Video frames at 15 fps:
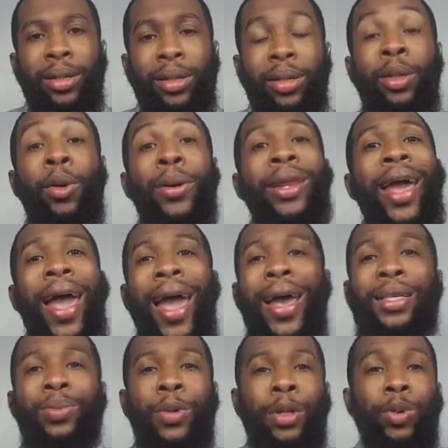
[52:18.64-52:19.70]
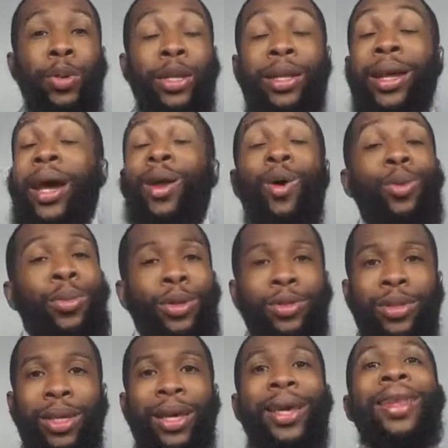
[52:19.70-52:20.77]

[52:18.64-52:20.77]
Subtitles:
No, it has been 20, not almost.